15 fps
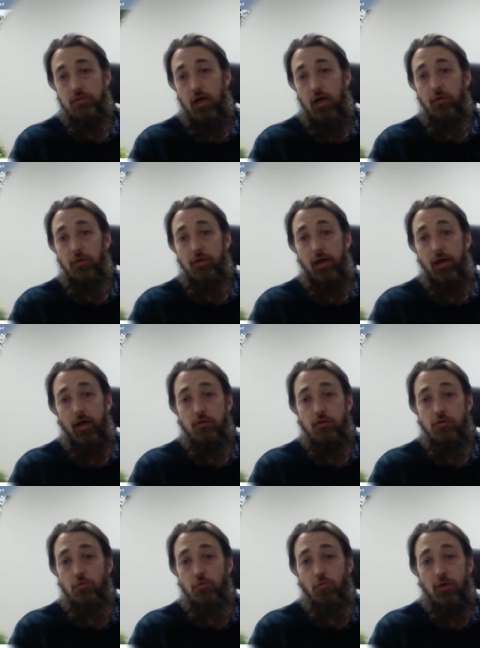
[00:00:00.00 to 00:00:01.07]
is 919
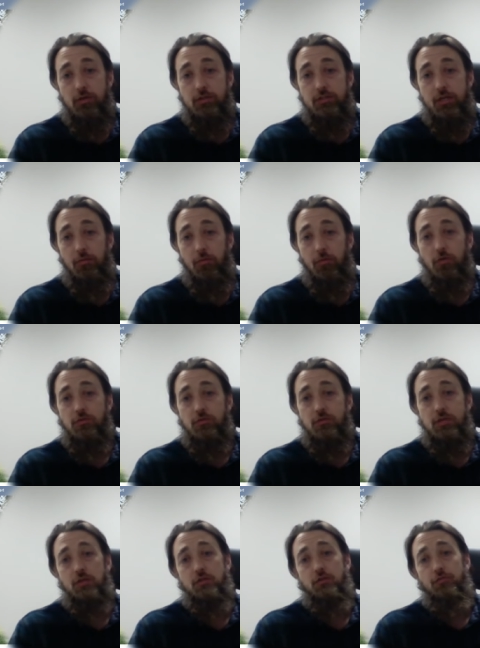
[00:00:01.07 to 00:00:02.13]

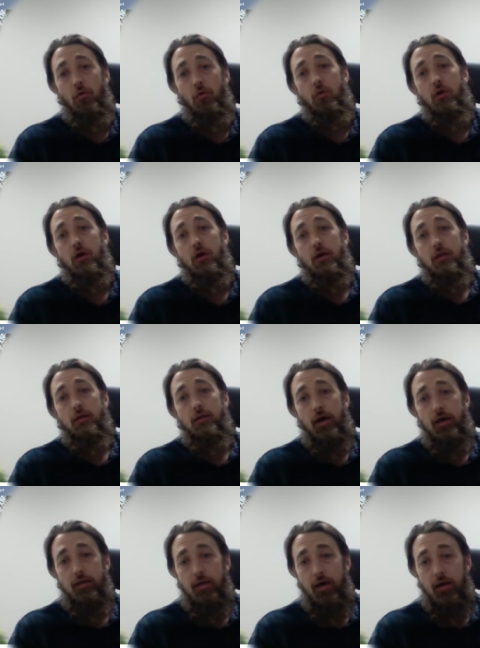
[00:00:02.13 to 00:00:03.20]
210
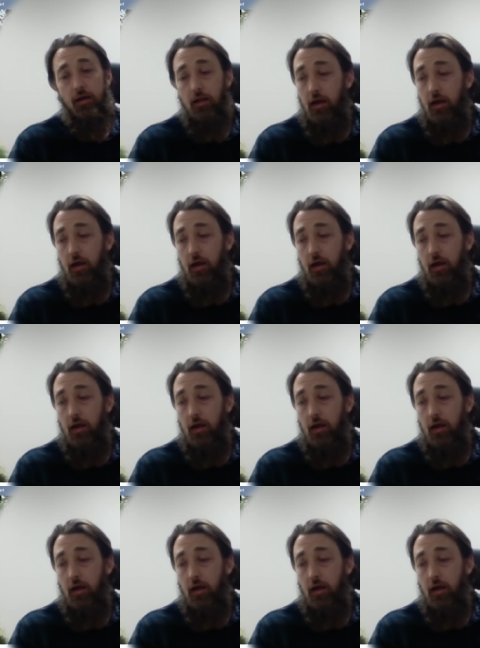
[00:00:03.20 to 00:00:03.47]
nine. A